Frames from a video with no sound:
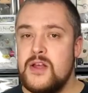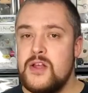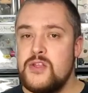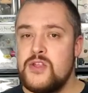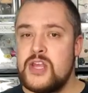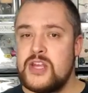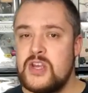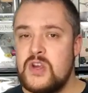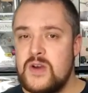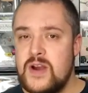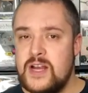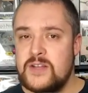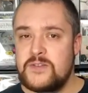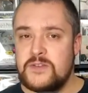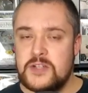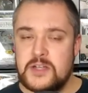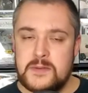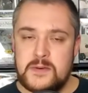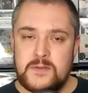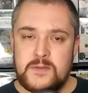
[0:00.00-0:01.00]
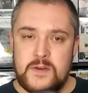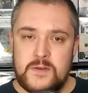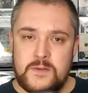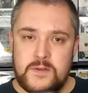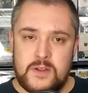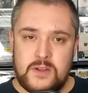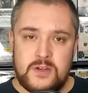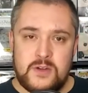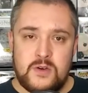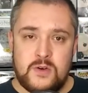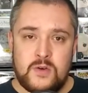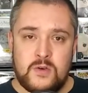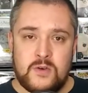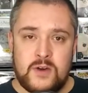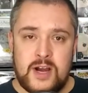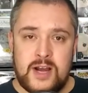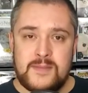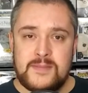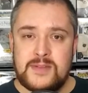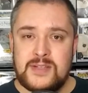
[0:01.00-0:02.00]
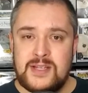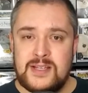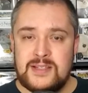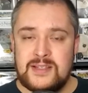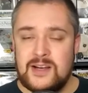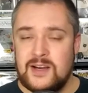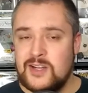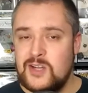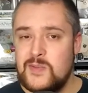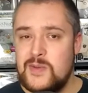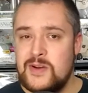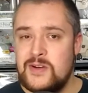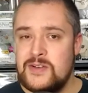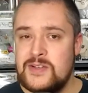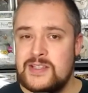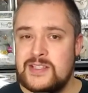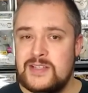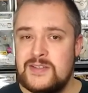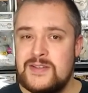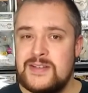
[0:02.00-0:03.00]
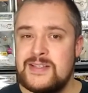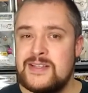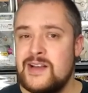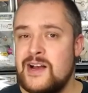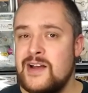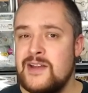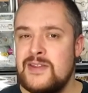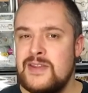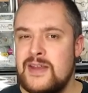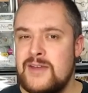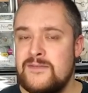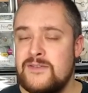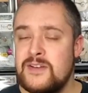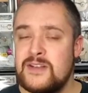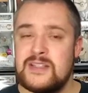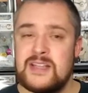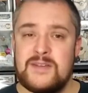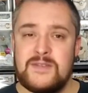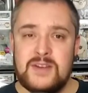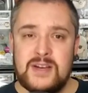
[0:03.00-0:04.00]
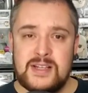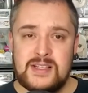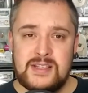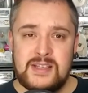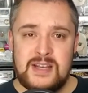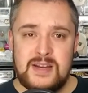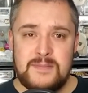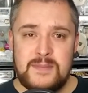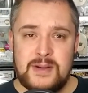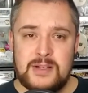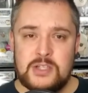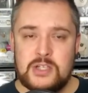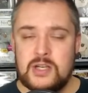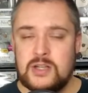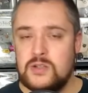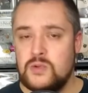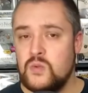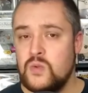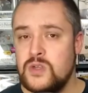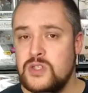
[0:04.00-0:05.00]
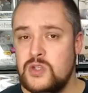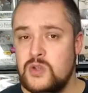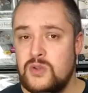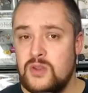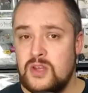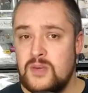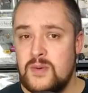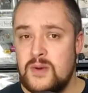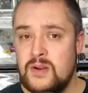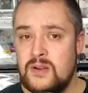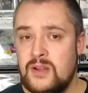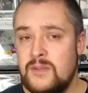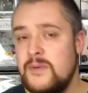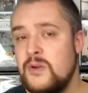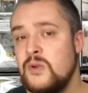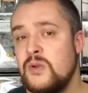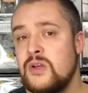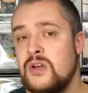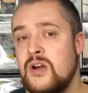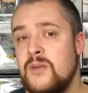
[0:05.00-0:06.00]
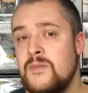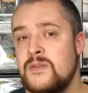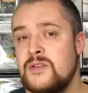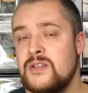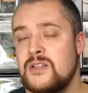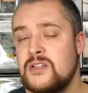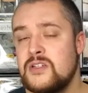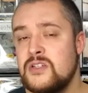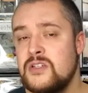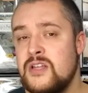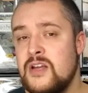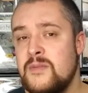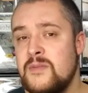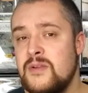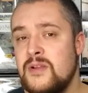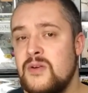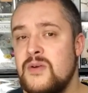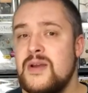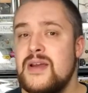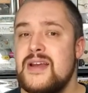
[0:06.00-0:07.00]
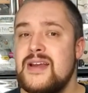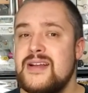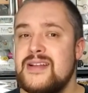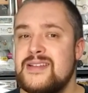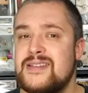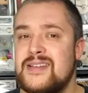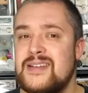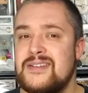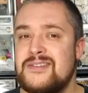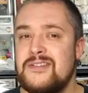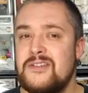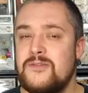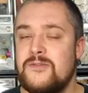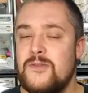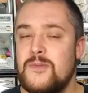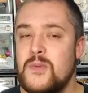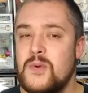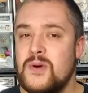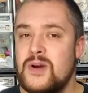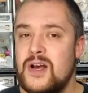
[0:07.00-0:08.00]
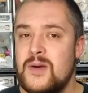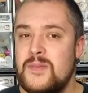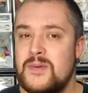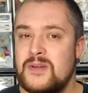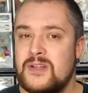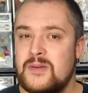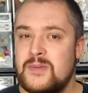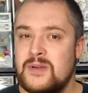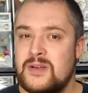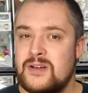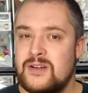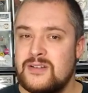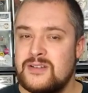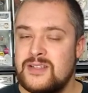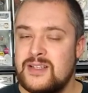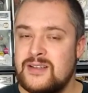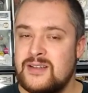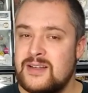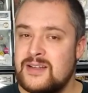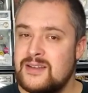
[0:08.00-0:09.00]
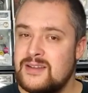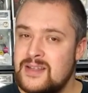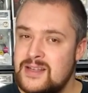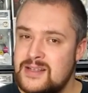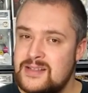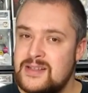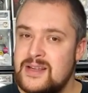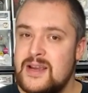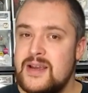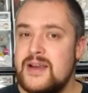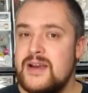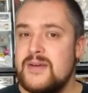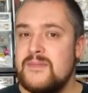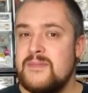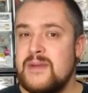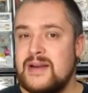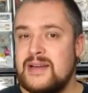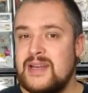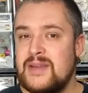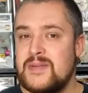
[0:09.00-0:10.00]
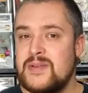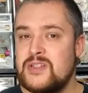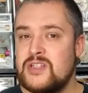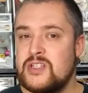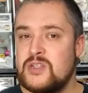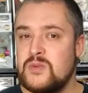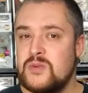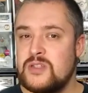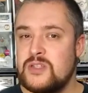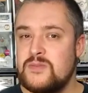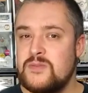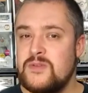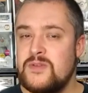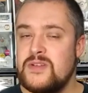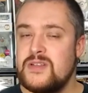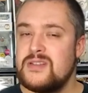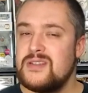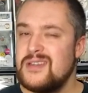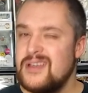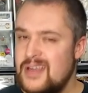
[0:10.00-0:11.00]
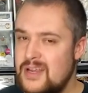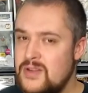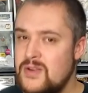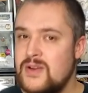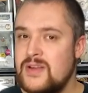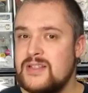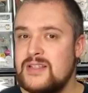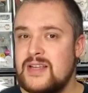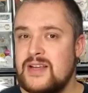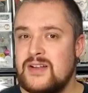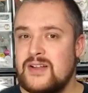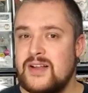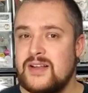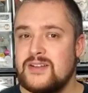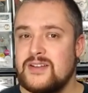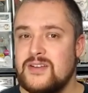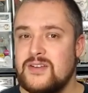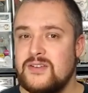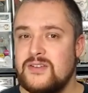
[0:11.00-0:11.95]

Thank you guys for checking my review for the new Crime Scene documentary series on Netflix. Have you guys seen it by chance? What did you think about it? Let me know in the comment section down below and stay tuned for more up-and-coming content like this. My name is Justin Watches Movies, and you guys stay classy,